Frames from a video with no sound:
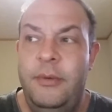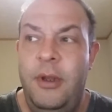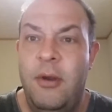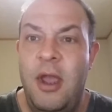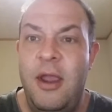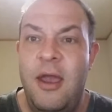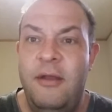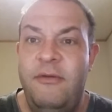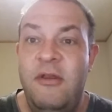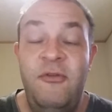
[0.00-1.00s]
okay,
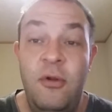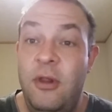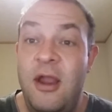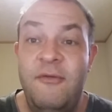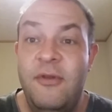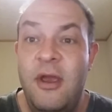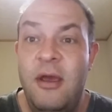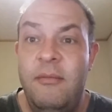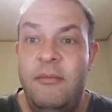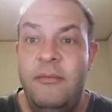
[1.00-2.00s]
guys, it's too late for
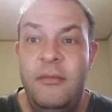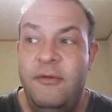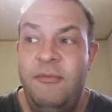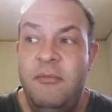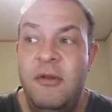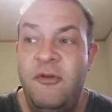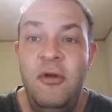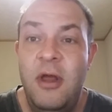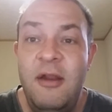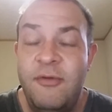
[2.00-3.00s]
that. It's
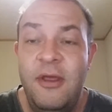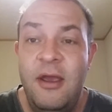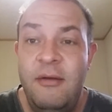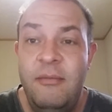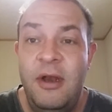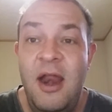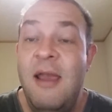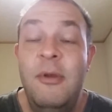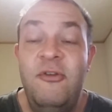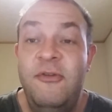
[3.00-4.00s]
too late for that. The
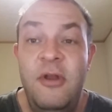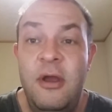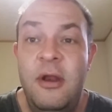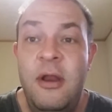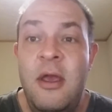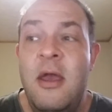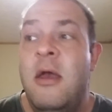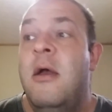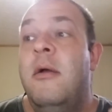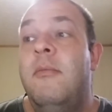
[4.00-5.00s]
damage is done.
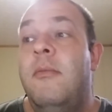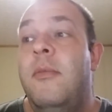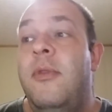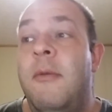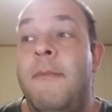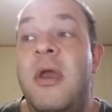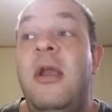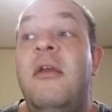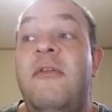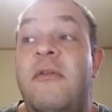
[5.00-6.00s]
The
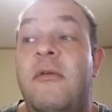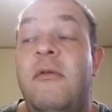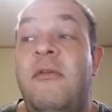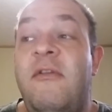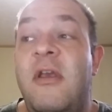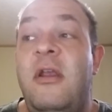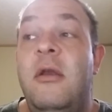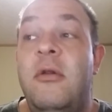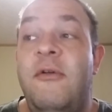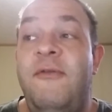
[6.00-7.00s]
biggest
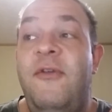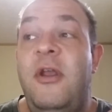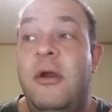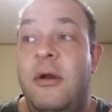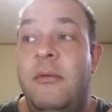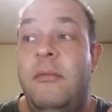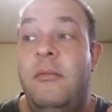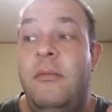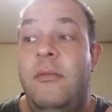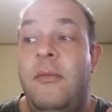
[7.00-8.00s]
singular fear
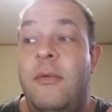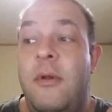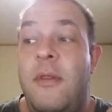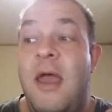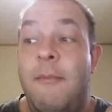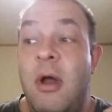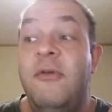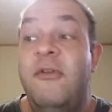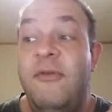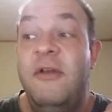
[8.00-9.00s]
that
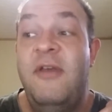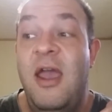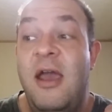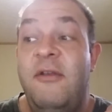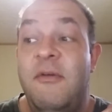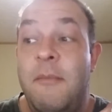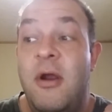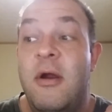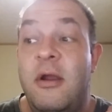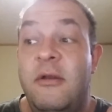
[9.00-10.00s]
most of us had as
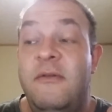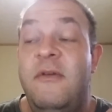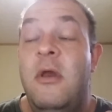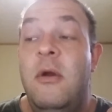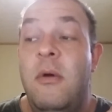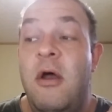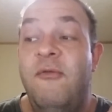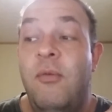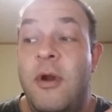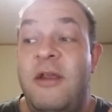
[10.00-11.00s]
Americans
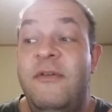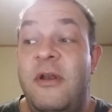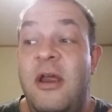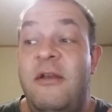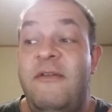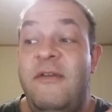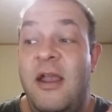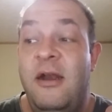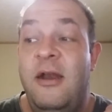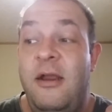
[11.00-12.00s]
of reason and
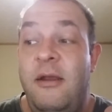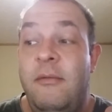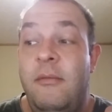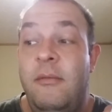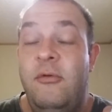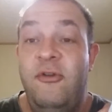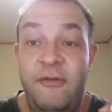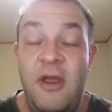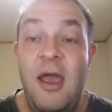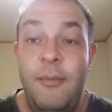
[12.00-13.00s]
sanity
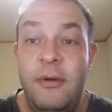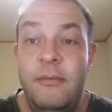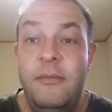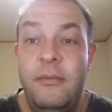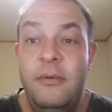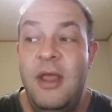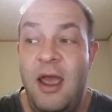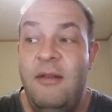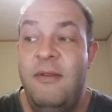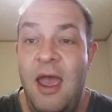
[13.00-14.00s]
just happened.
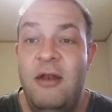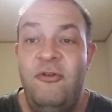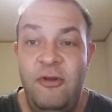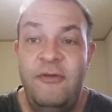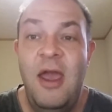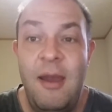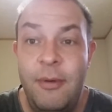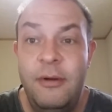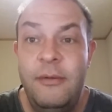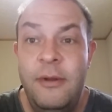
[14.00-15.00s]
That just
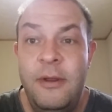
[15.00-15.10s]
happened.